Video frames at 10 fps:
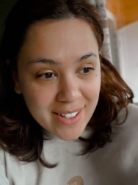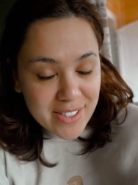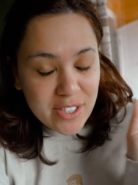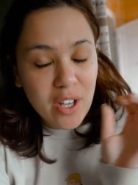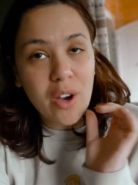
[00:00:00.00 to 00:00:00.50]

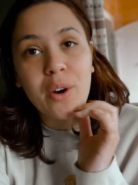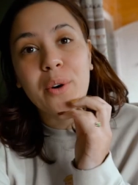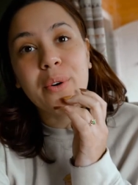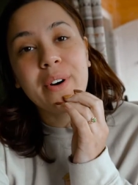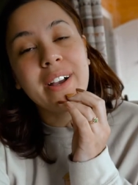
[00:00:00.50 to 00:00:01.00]

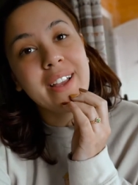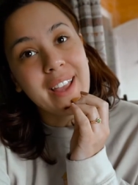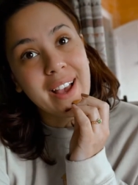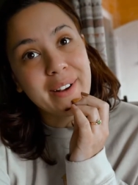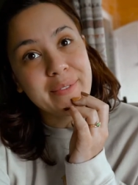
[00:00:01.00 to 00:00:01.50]
So
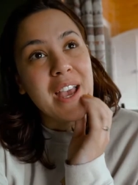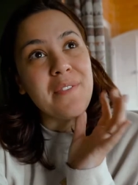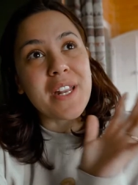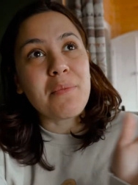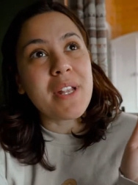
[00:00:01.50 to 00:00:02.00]
yeah,
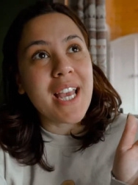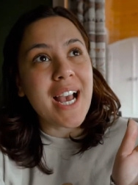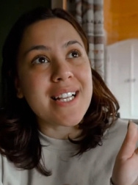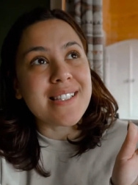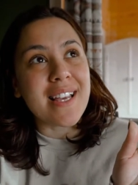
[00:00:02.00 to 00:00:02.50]
if anybody
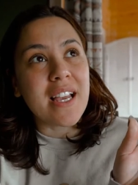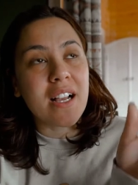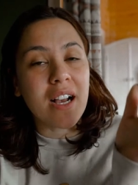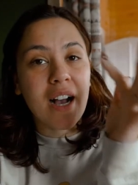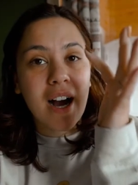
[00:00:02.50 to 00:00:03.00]
has like